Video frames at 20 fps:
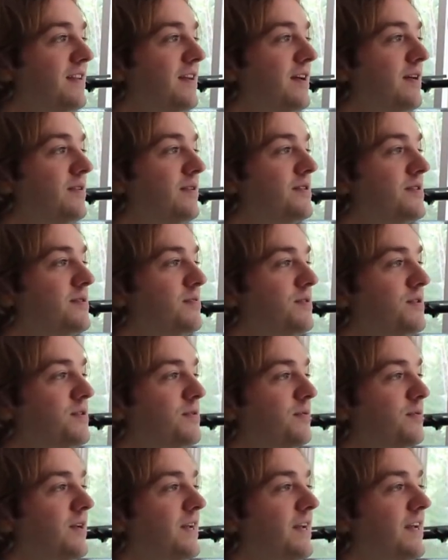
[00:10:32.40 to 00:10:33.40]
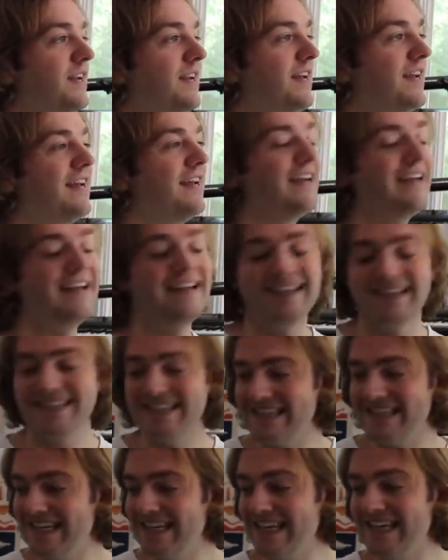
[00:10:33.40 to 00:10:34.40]
notes between
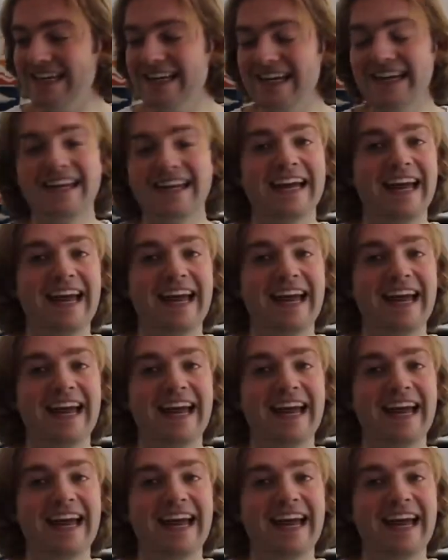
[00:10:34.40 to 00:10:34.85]
D and